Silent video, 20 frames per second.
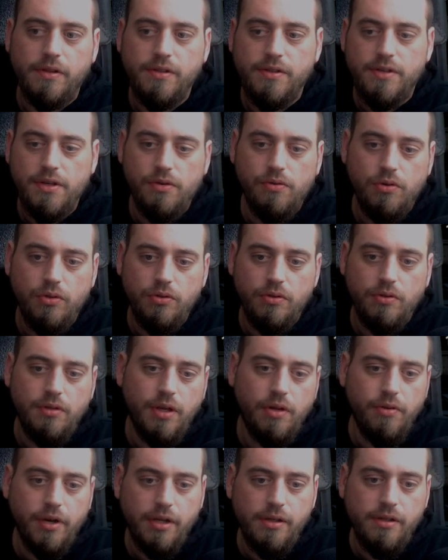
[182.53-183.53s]
0
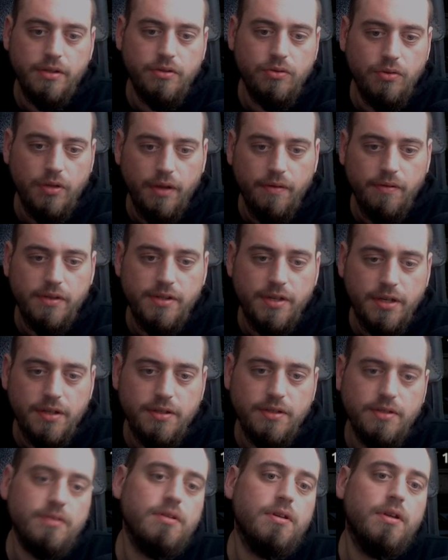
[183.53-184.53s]
directly to level
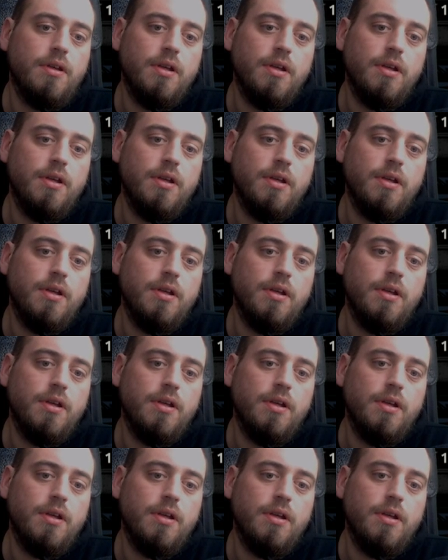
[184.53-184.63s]
6.